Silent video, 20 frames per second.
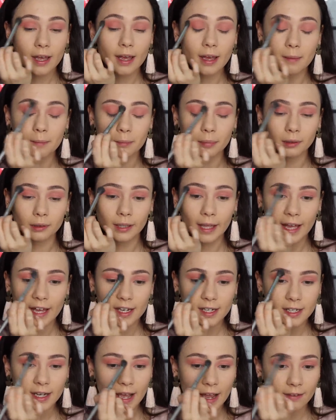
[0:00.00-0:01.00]
and
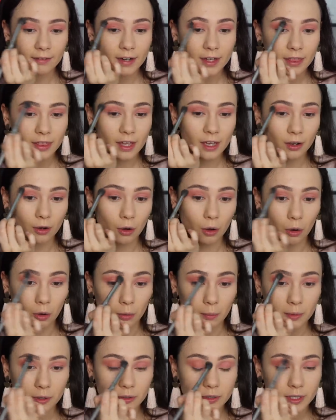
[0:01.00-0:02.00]
blend everything
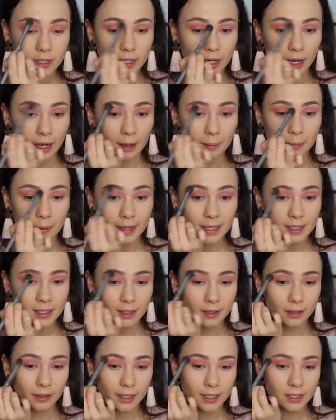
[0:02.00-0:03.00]
almost up,
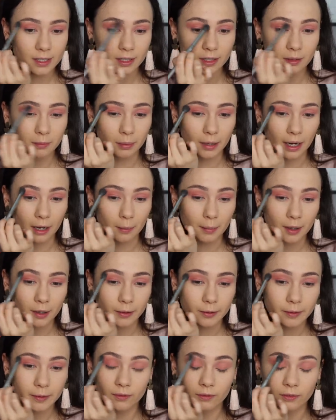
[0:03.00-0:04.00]
basically to the brow
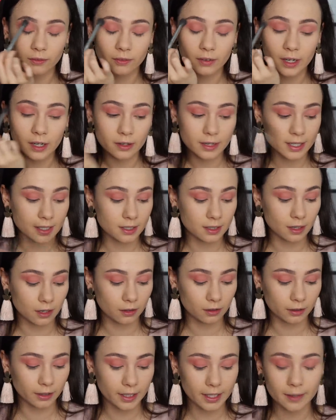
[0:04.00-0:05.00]
bone, very
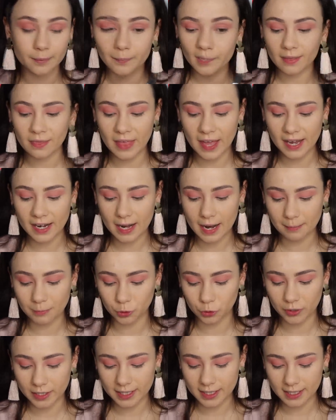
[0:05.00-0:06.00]
subtly. Then I'm
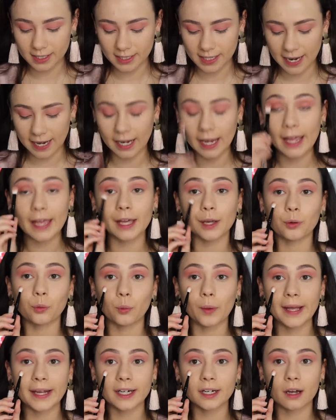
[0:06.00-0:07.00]
going to take a
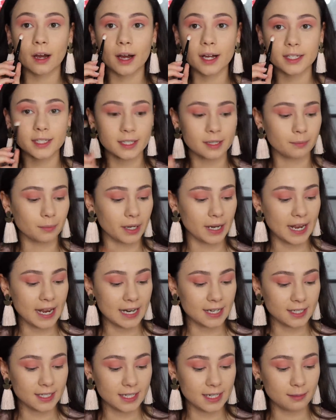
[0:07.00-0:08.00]
Wayne Goss number
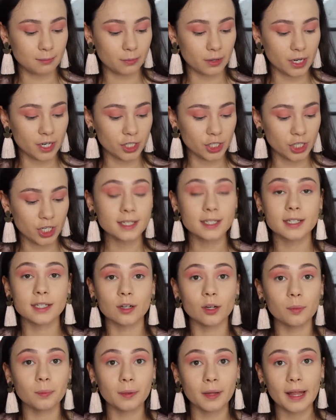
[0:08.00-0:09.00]
18 brush,
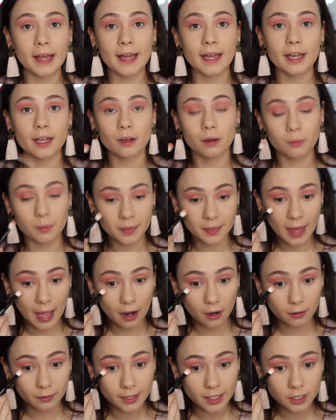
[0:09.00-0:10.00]
still playing with
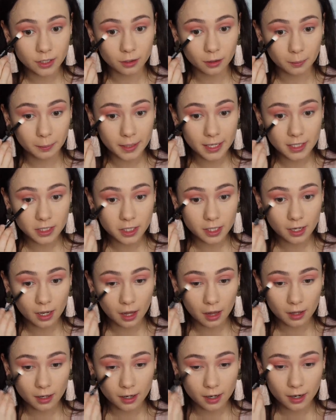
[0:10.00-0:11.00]
that original peachy
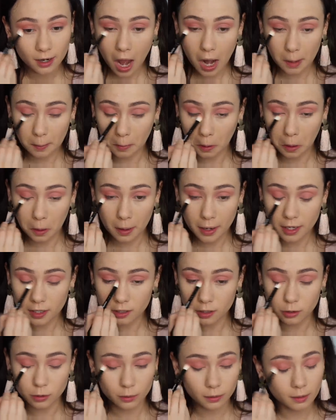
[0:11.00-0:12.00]
color, and I'm going
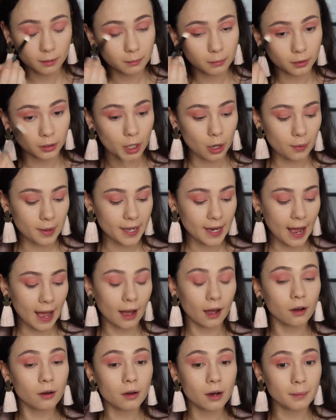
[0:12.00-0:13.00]
to blow it
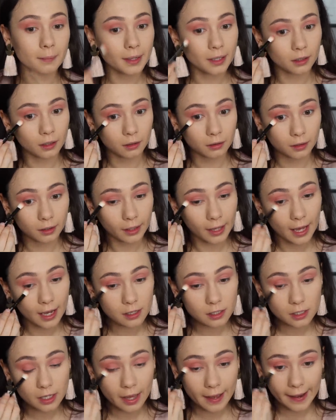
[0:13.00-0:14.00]
out on my lower
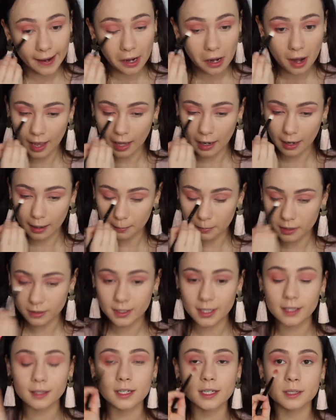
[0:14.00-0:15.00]
lash line. And I'm
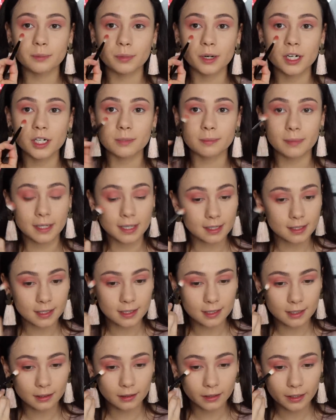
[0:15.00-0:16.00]
using this brush because
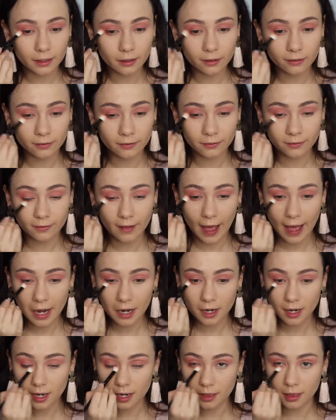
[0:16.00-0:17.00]
it's a little
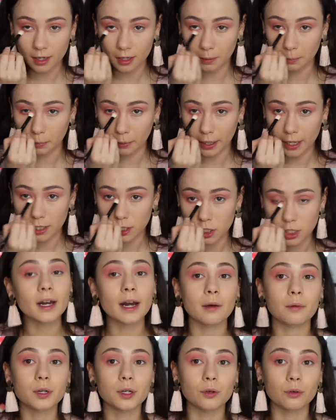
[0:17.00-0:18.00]
fatter than a brush that
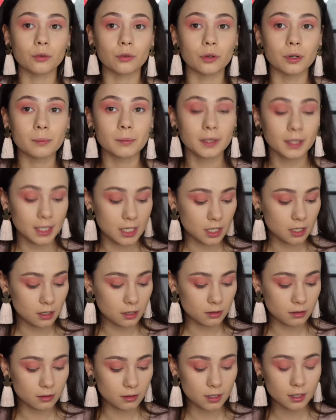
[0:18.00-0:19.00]
I would normally
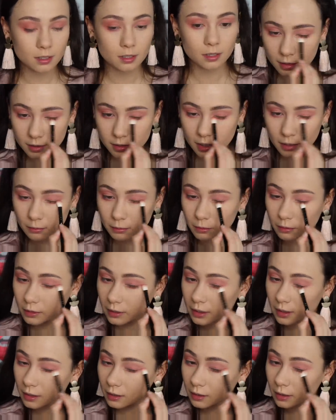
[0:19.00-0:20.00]
use, because I
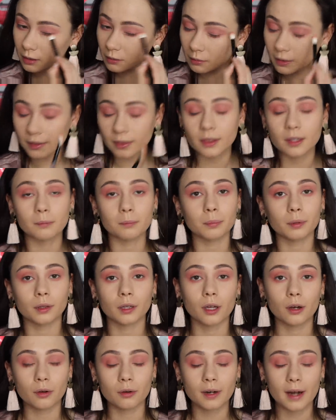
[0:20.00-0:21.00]
really want the
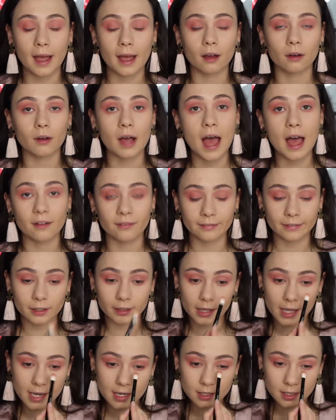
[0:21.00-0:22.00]
blown out,
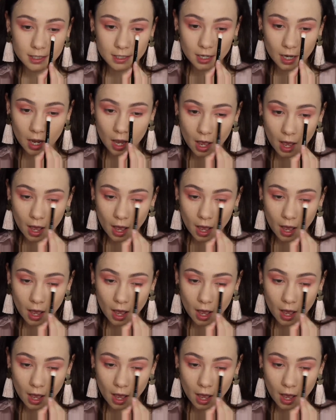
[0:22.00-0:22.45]
effortless